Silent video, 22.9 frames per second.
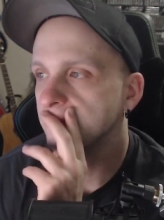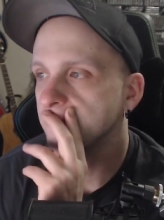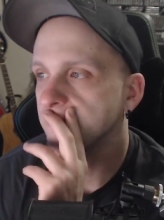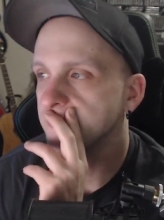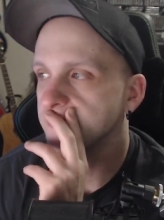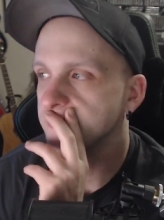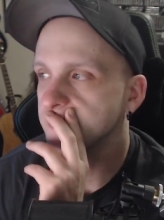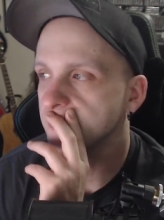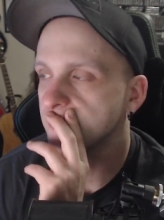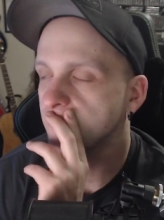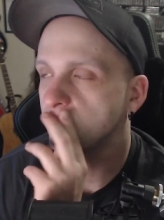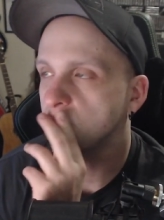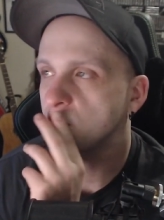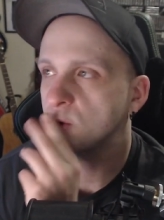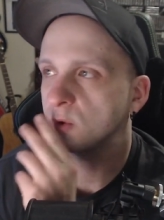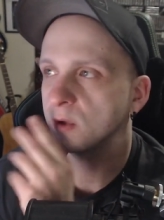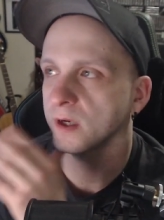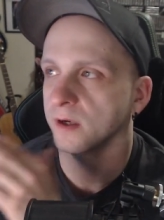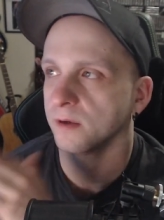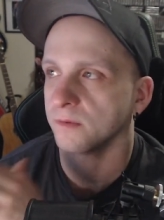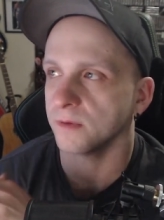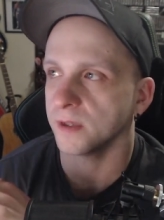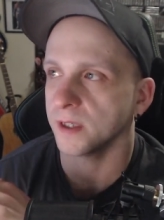There's a quote
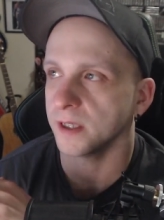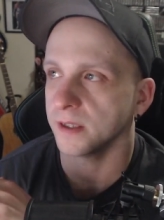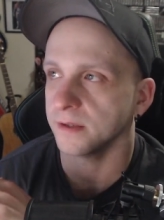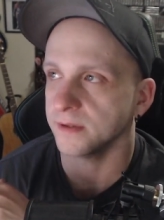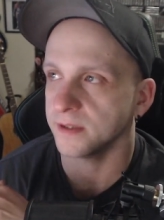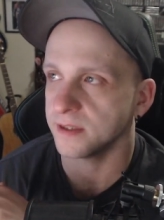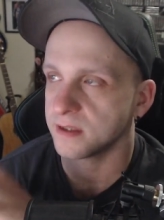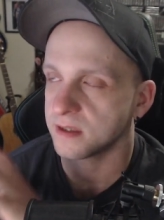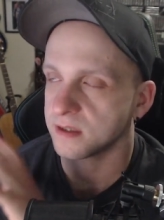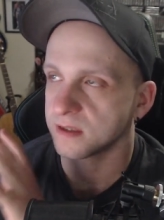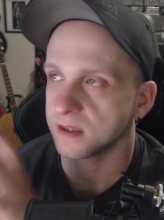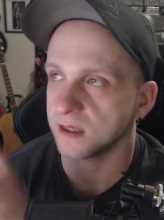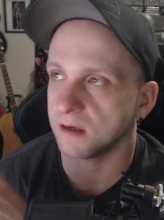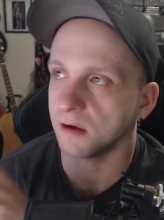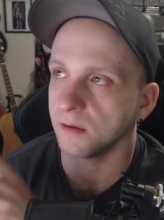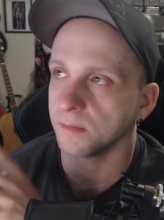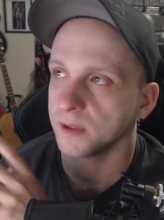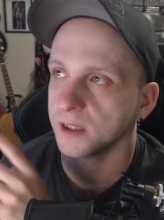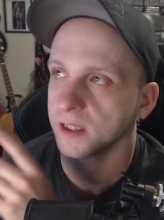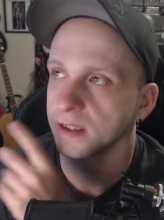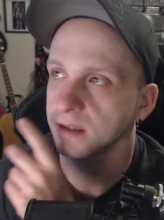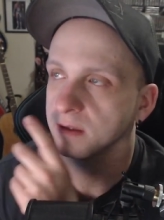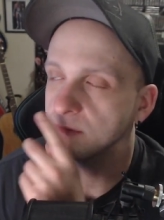I read, and this is how I'm
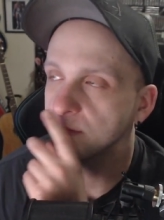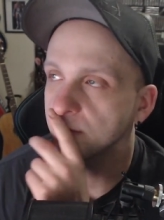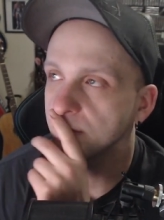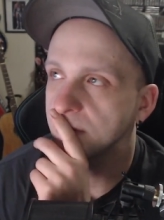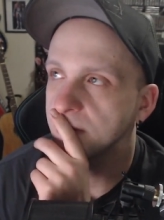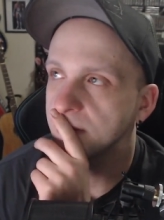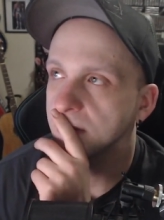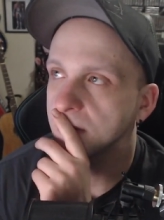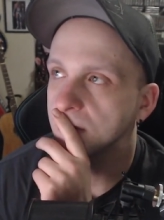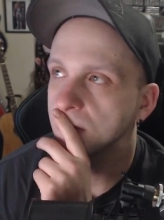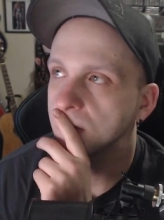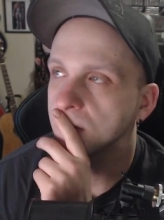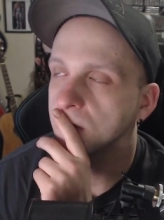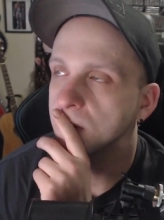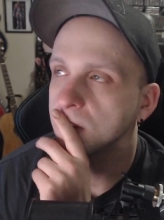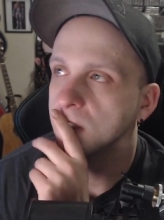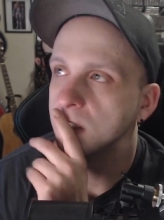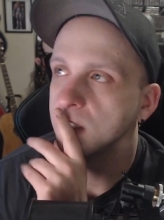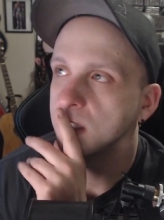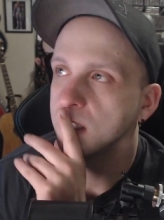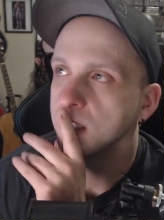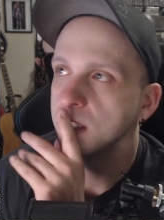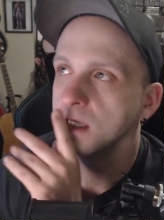going to end the video.
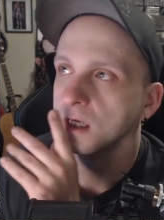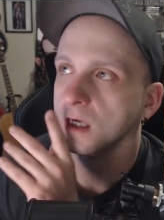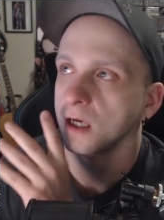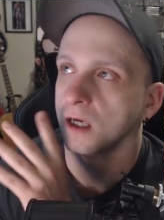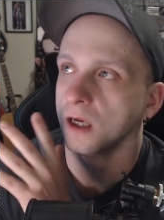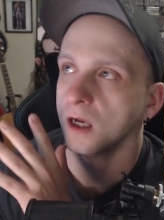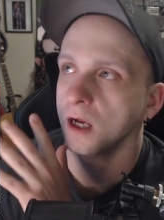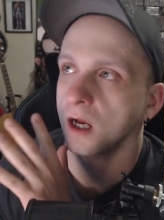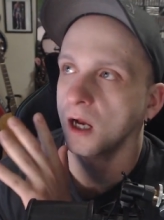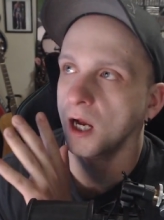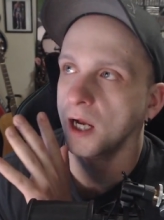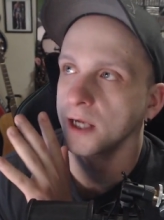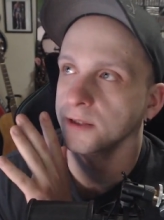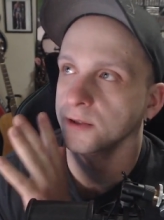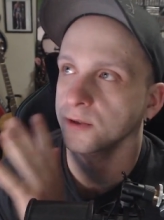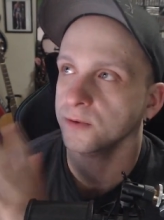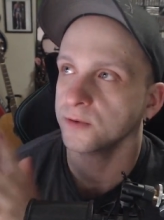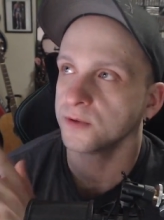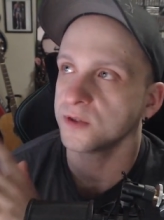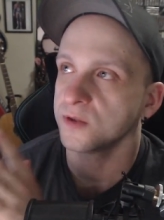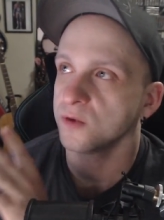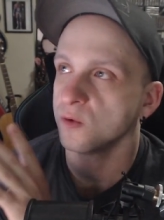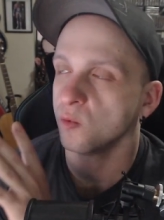I
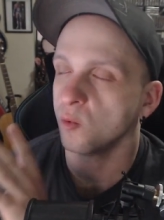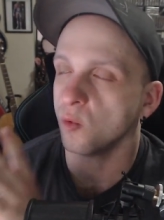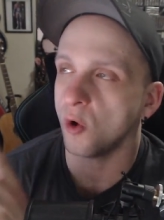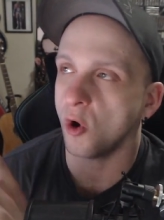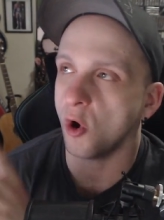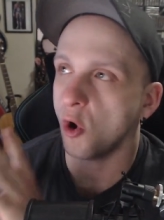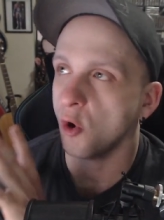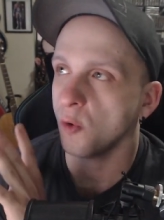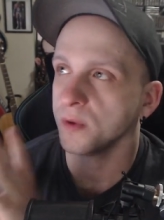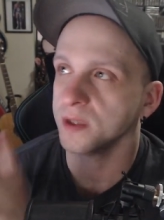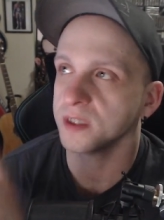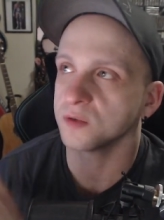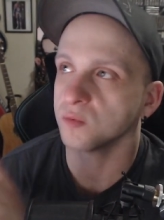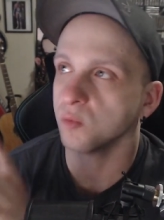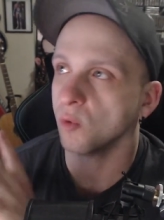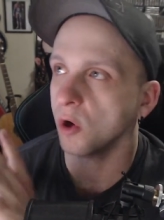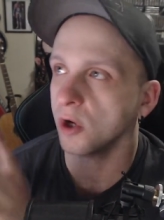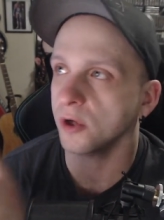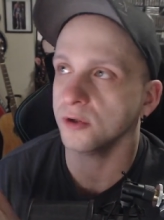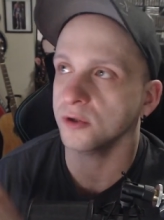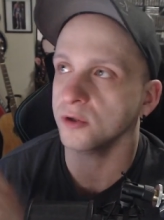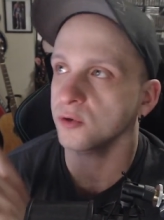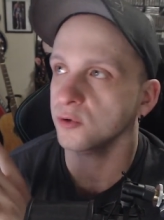used to always
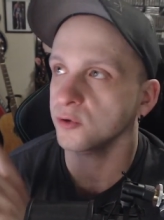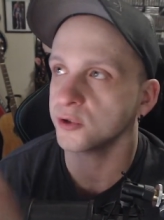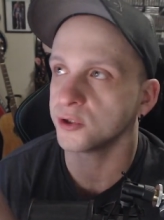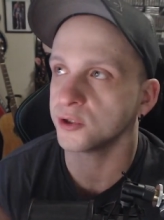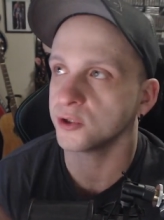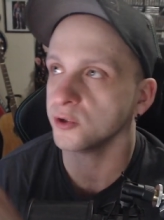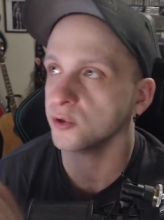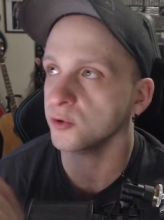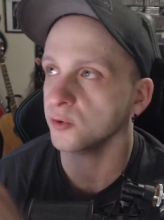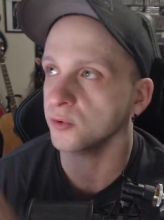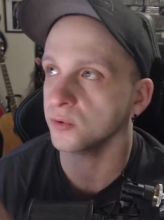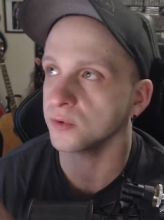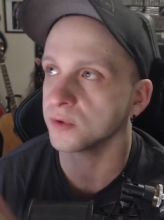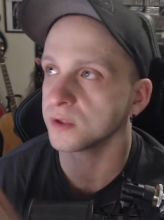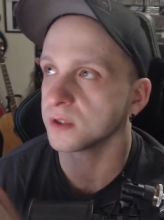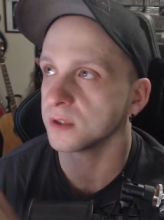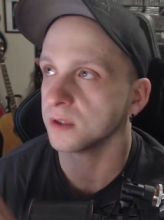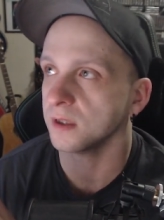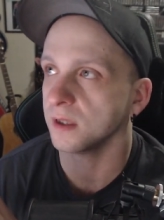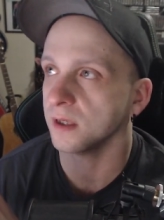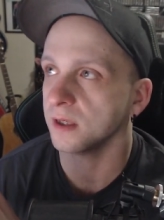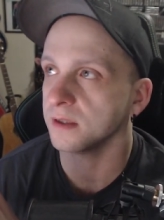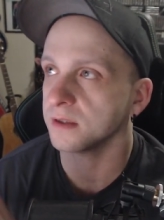want new
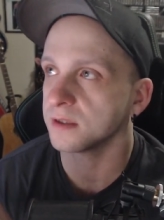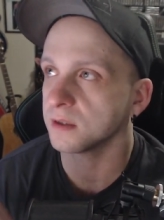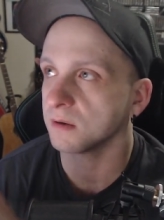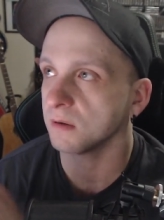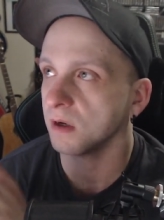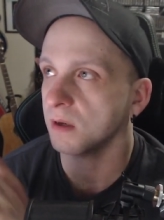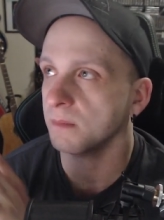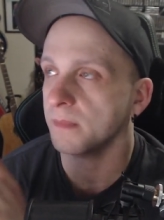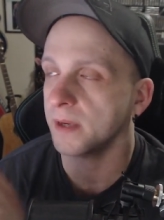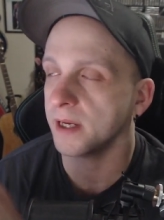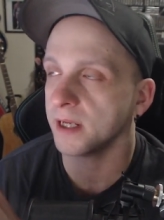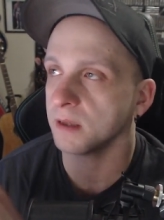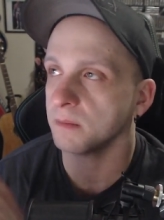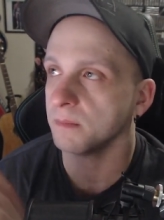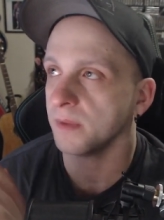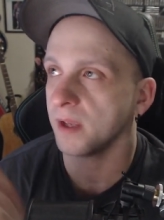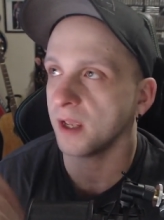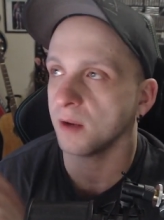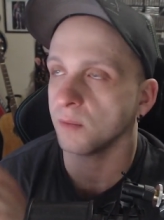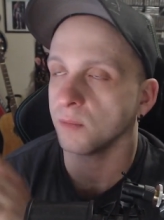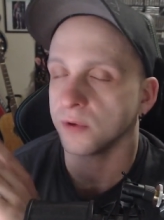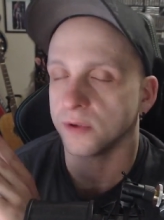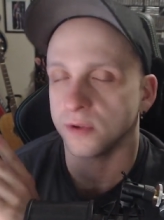shoes until I met a
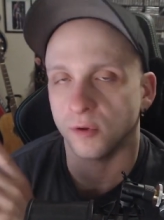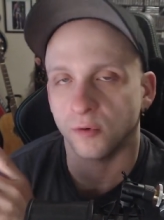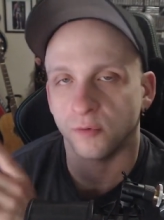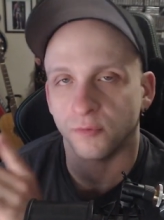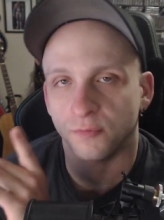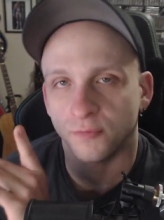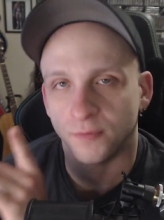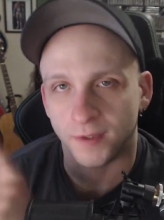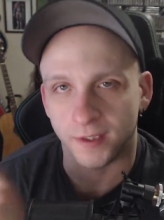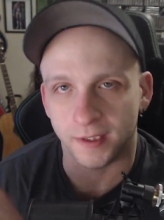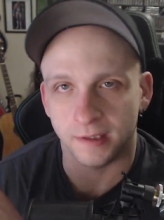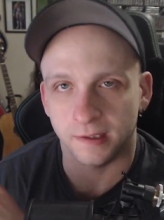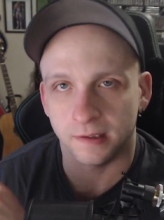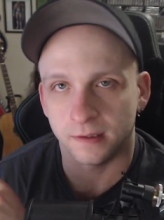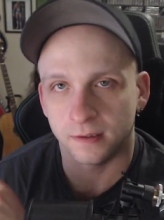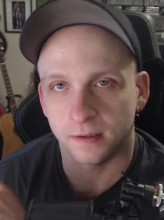man with no feet.